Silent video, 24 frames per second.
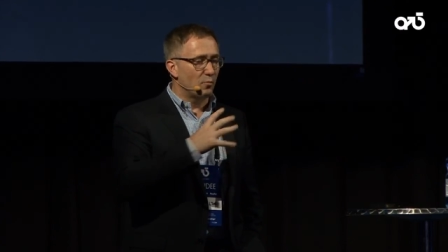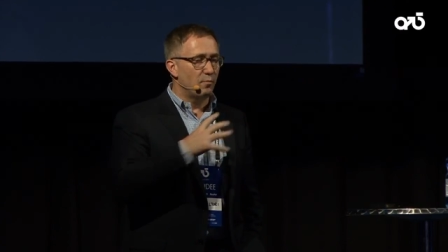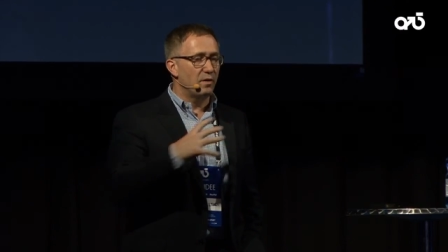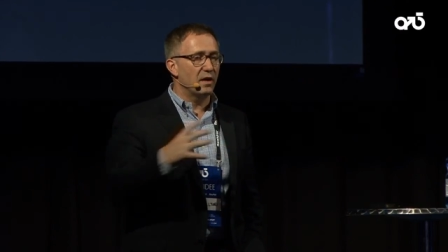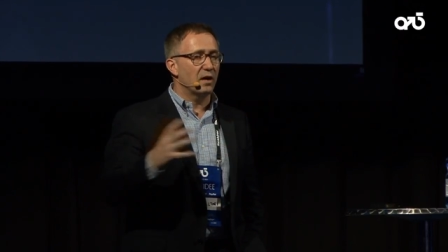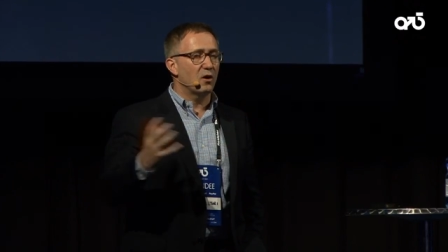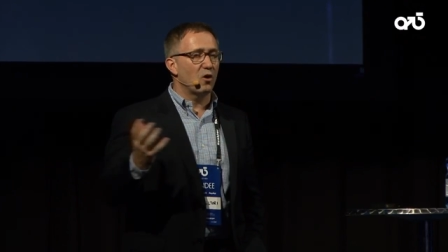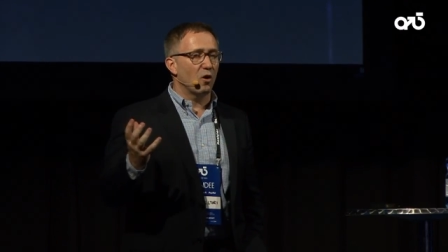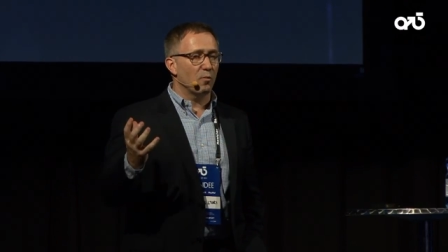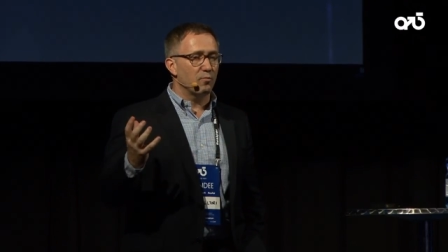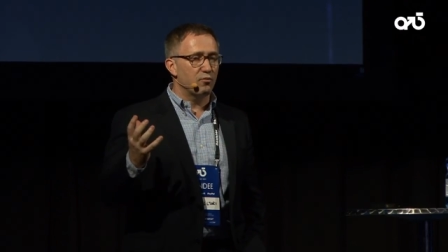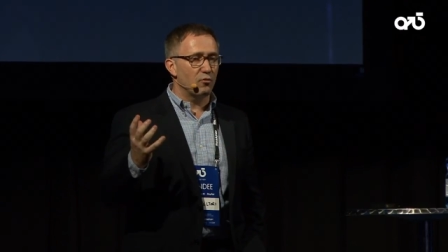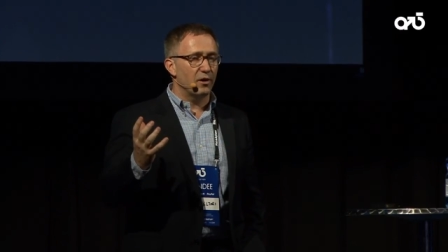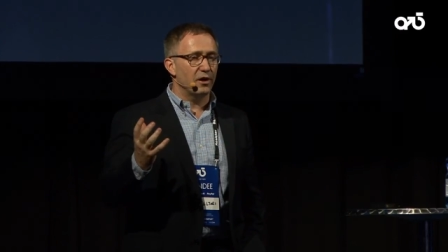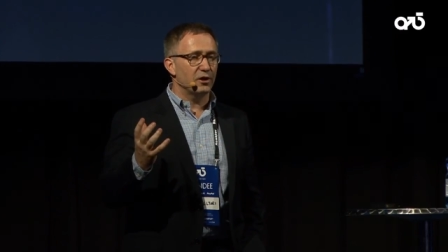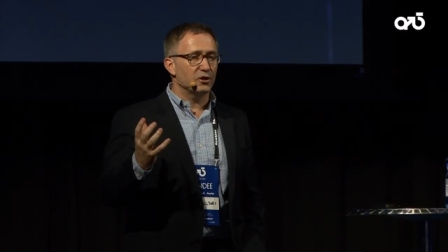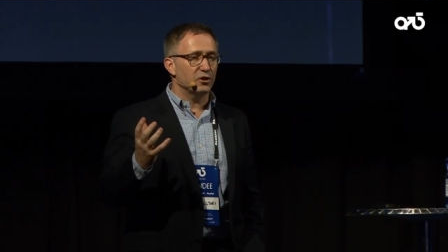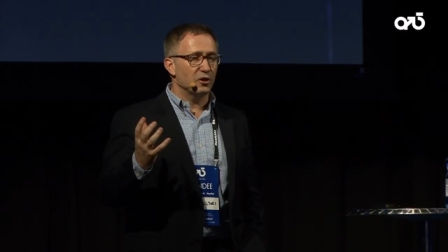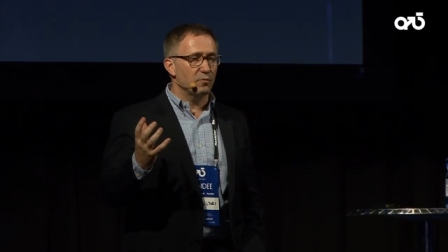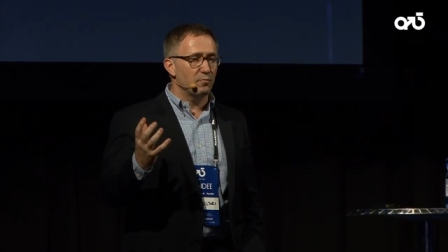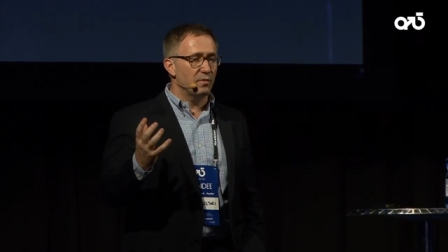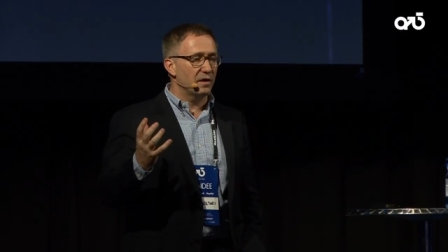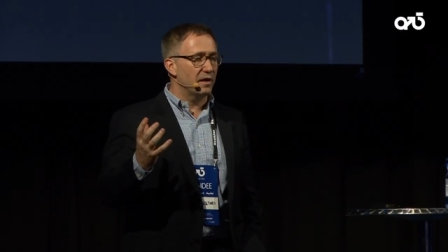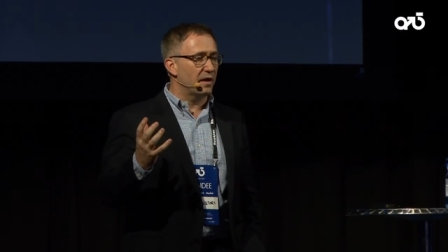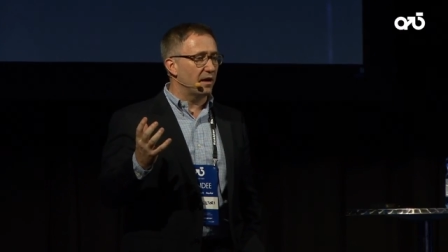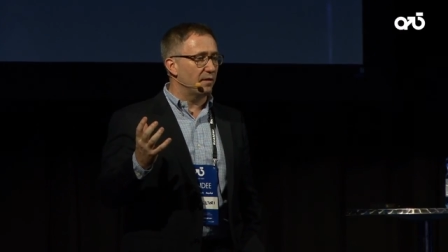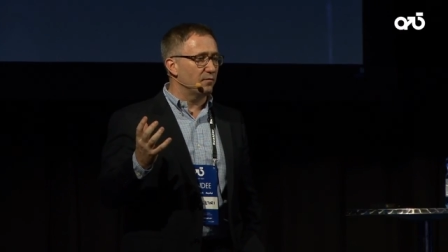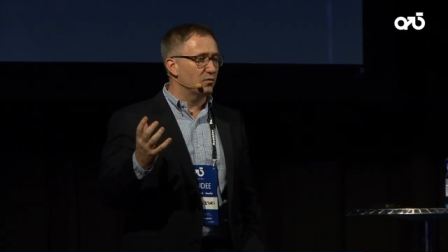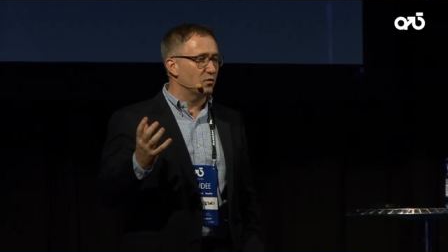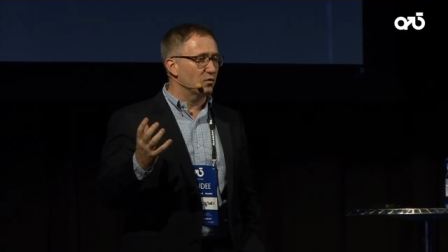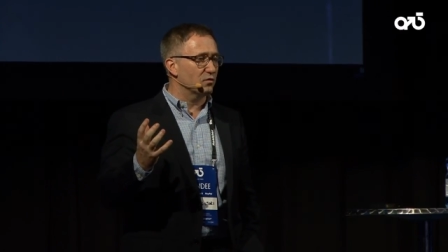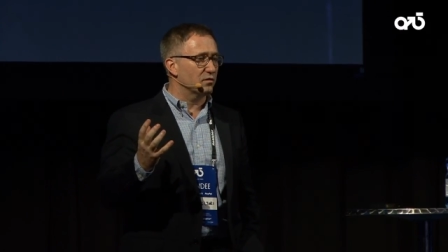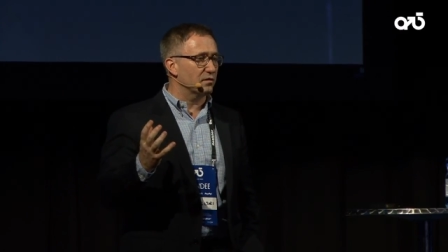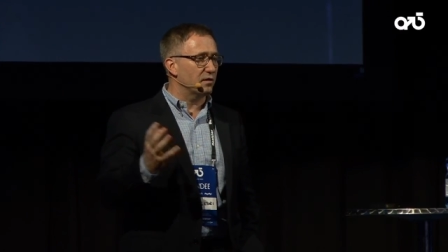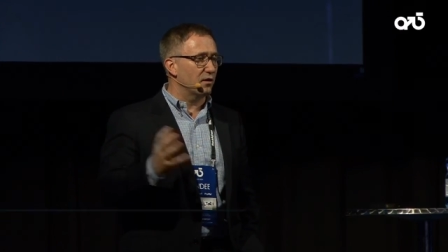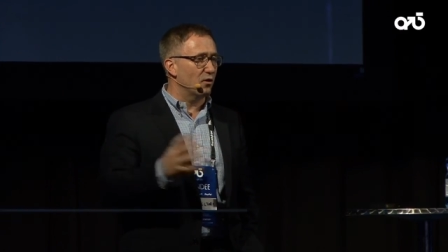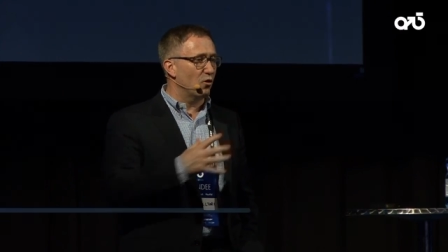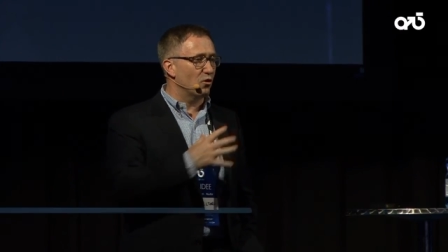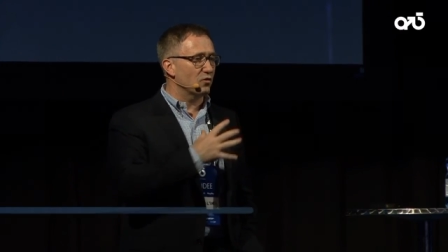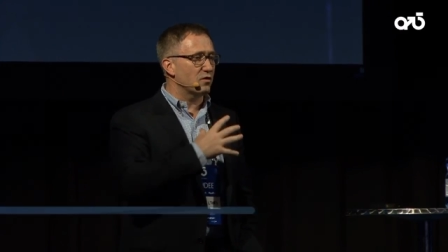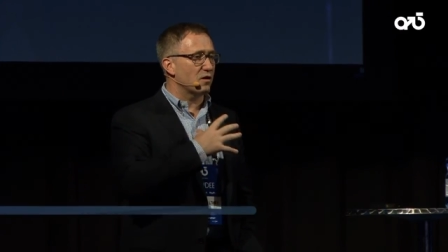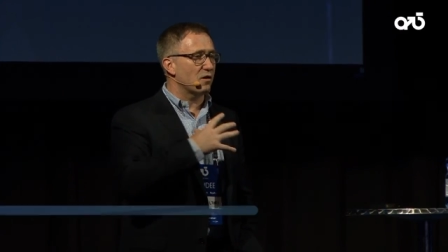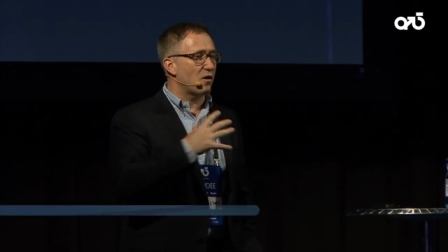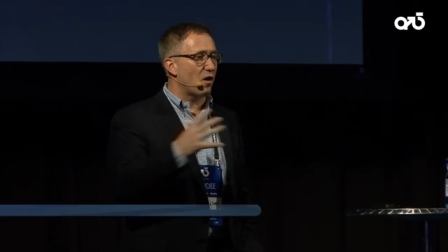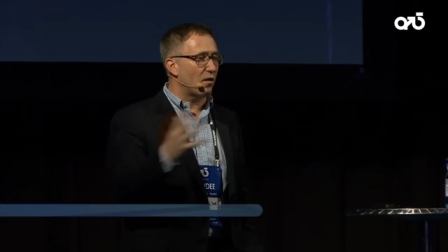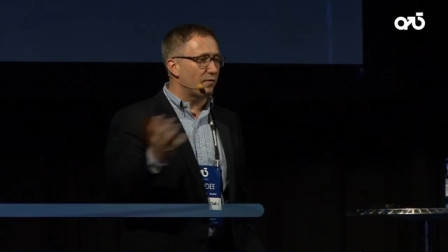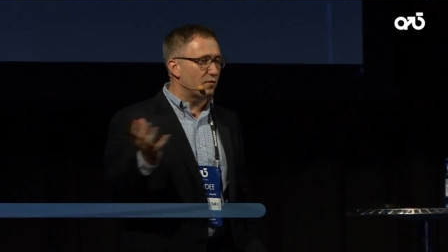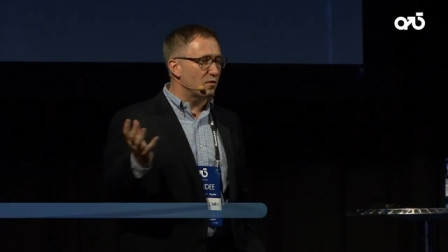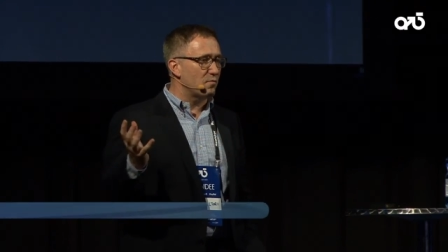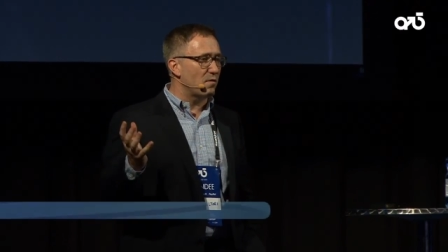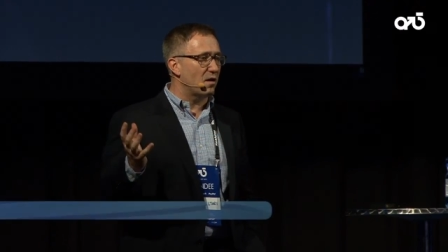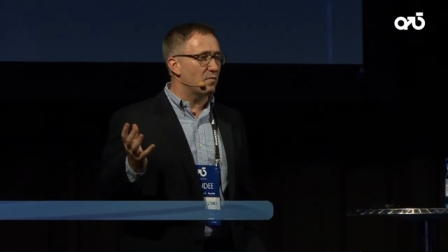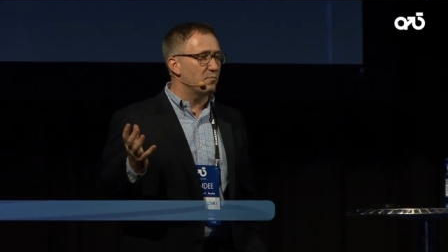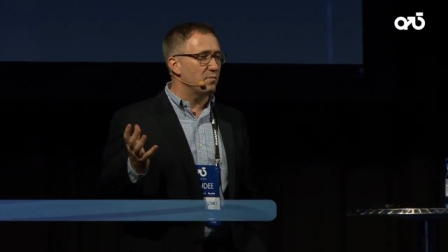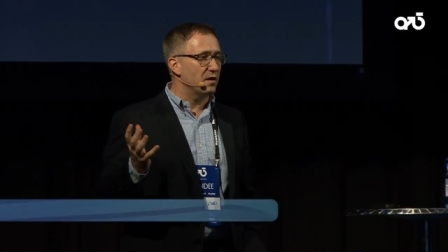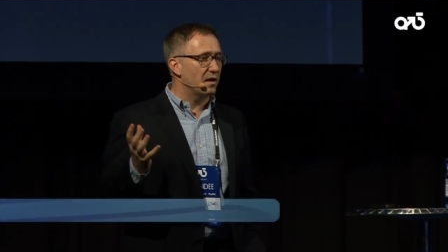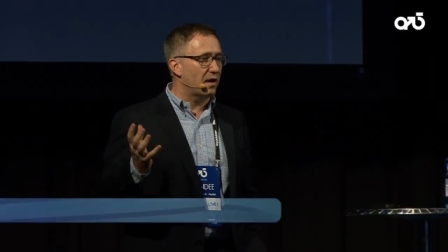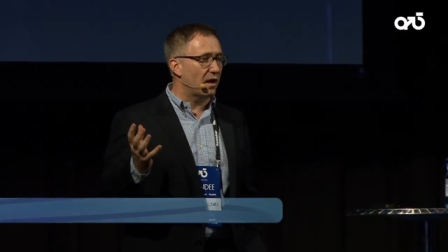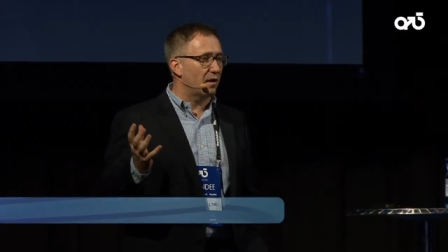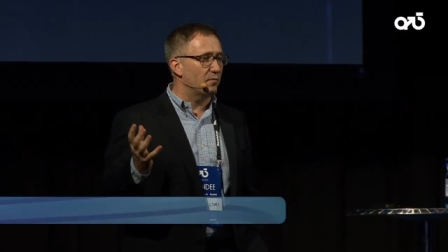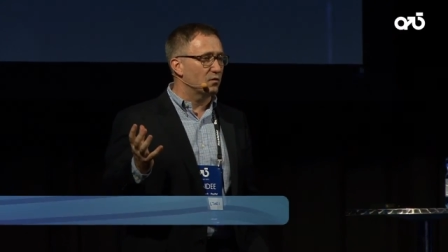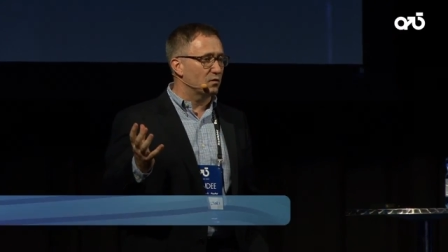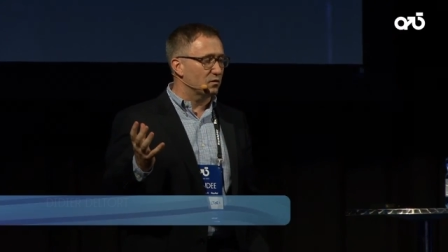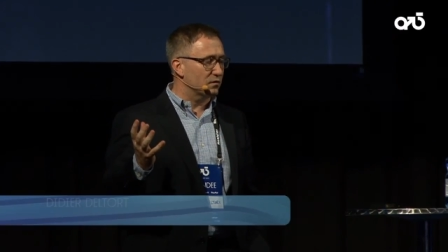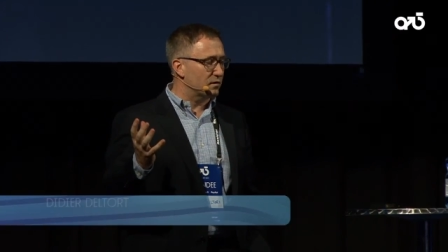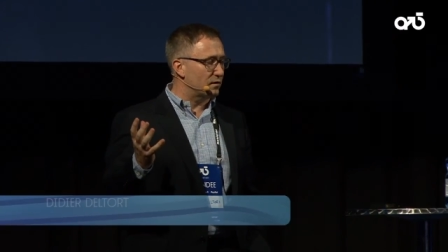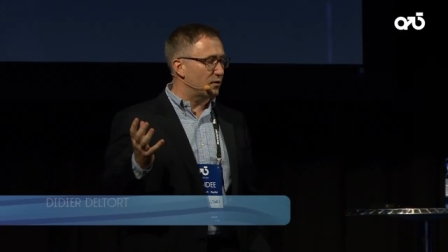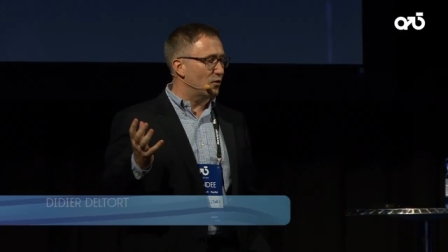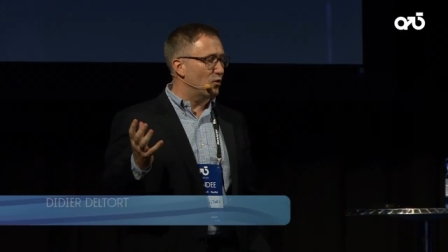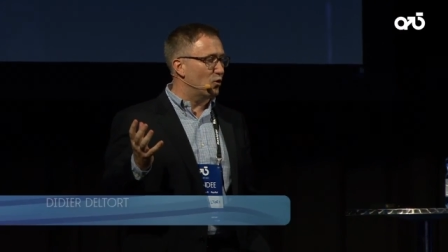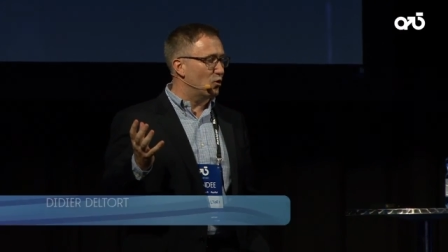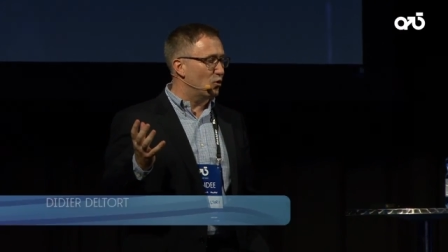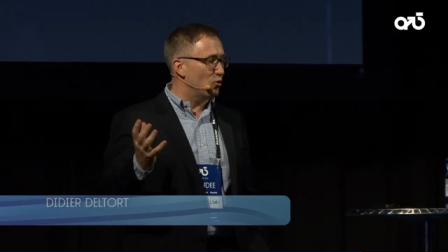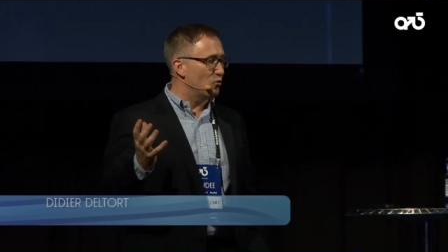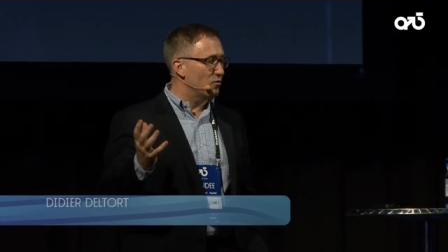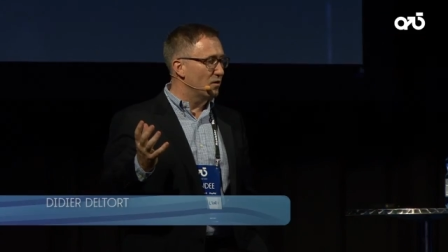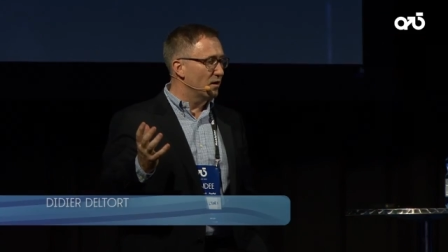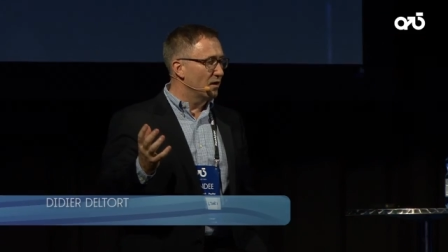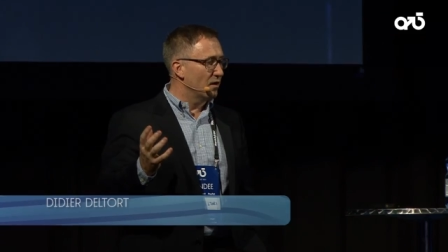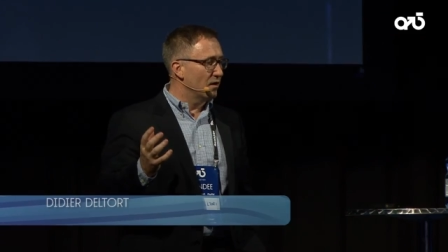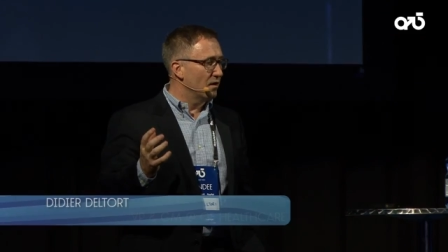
big corporation became too slow, the government became too slow,